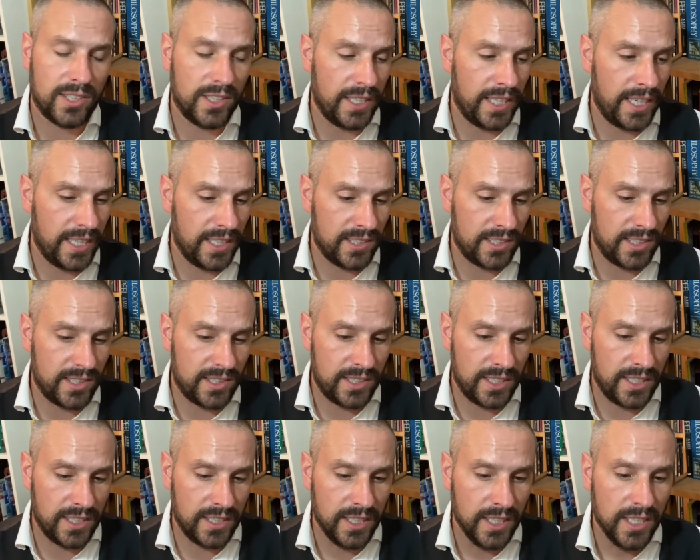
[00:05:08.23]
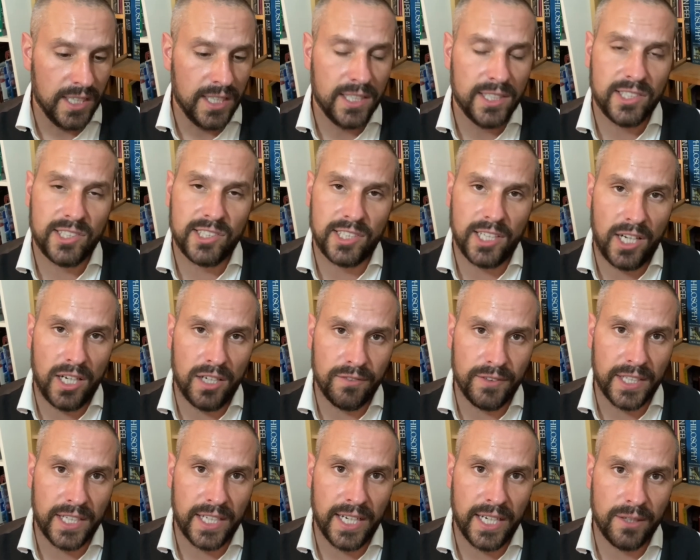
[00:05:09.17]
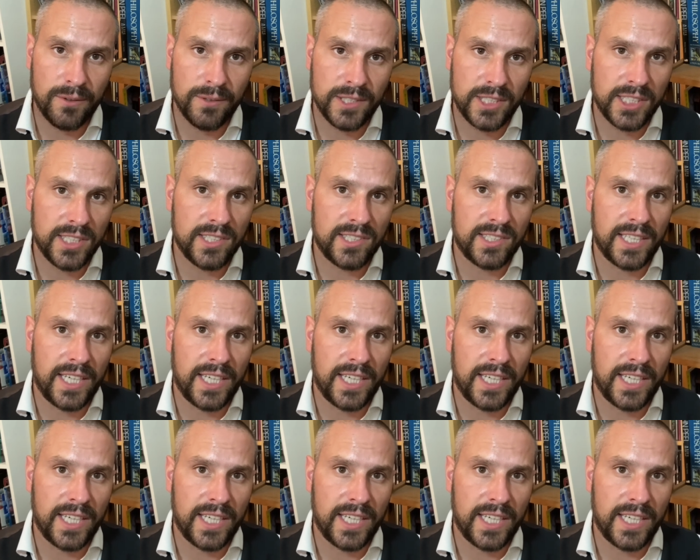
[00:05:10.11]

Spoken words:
So they exist in Slavic languages,